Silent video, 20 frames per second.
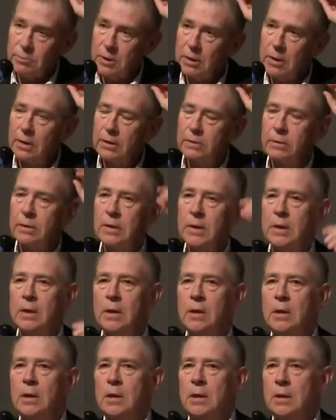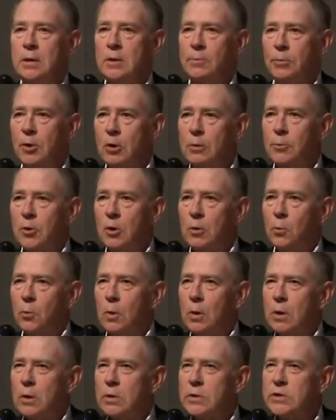The Baltimore
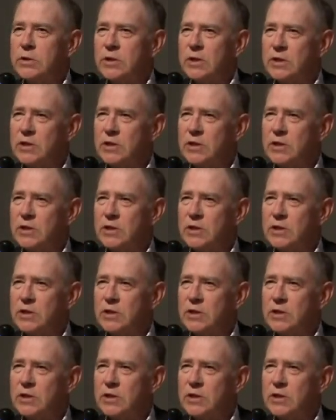waters,